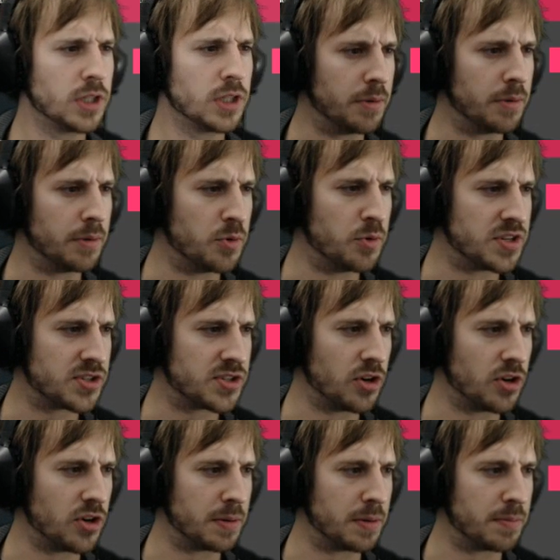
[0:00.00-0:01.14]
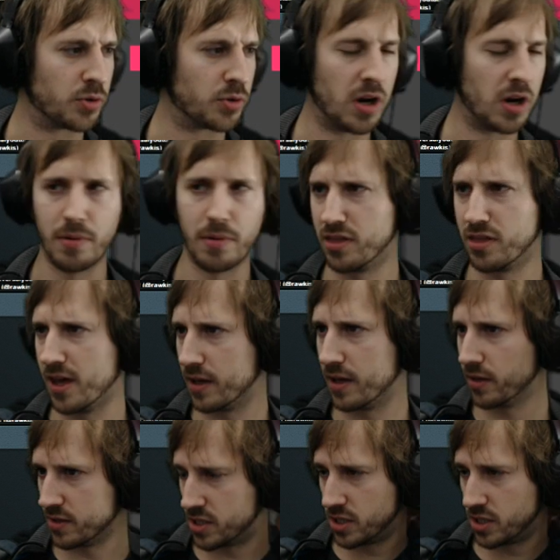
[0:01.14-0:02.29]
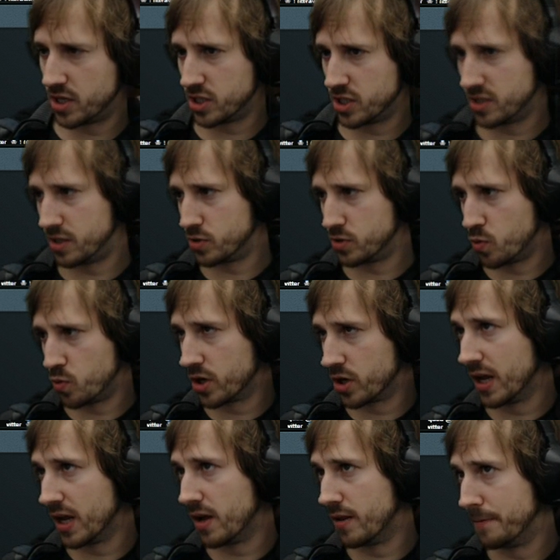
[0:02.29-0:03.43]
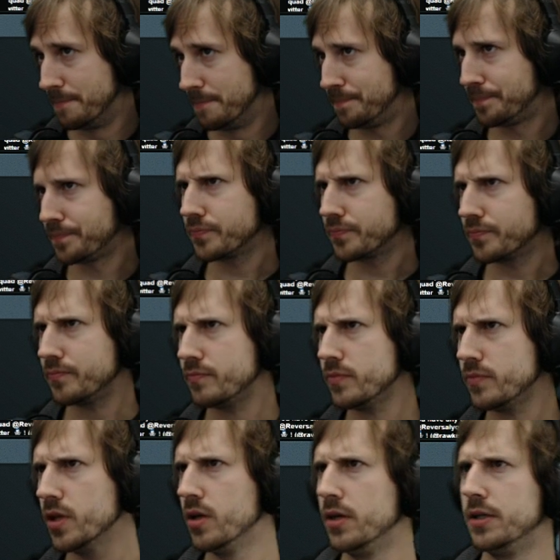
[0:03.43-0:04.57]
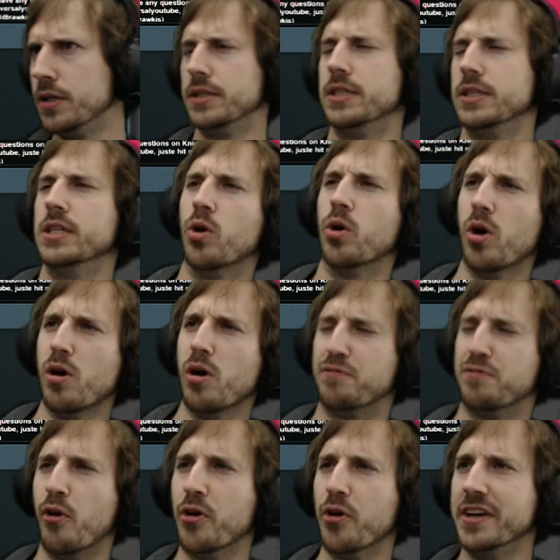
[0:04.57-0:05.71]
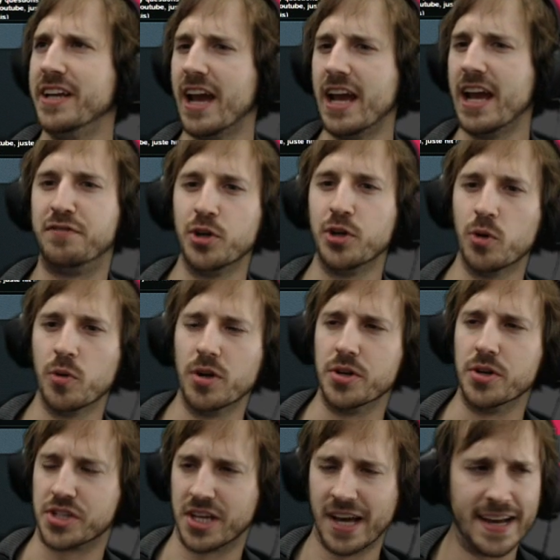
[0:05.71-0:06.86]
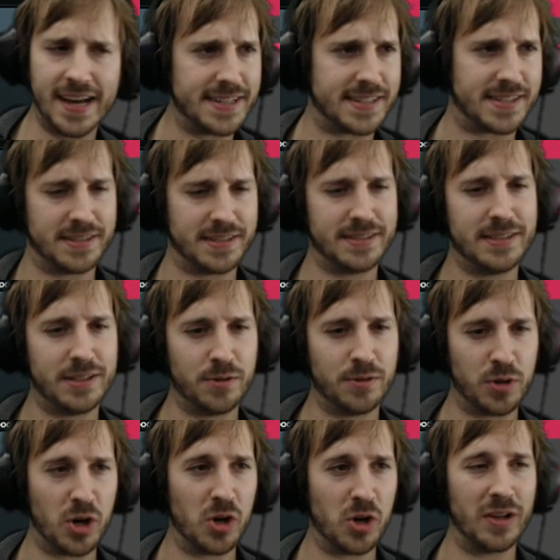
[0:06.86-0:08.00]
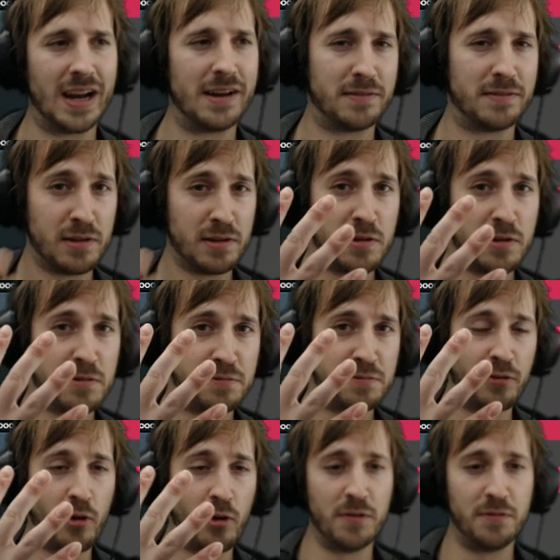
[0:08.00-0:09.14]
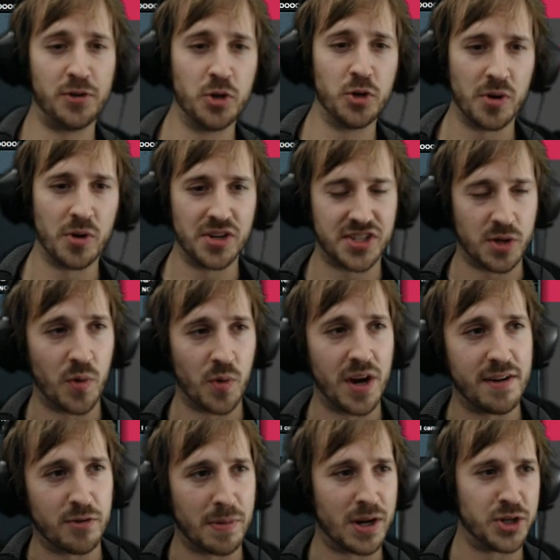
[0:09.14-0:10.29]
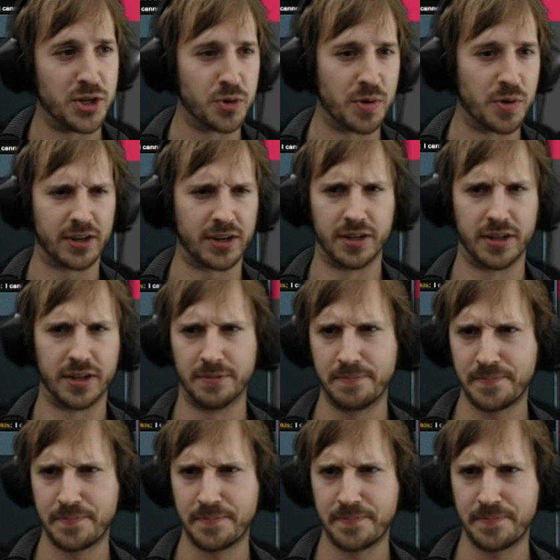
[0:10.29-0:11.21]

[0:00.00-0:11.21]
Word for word: Okay, I'm gonna restart my programming thing, because it doesn't seem to work at all. Whoa, 48 viewers, guys! We're all at four viewers away from my new record.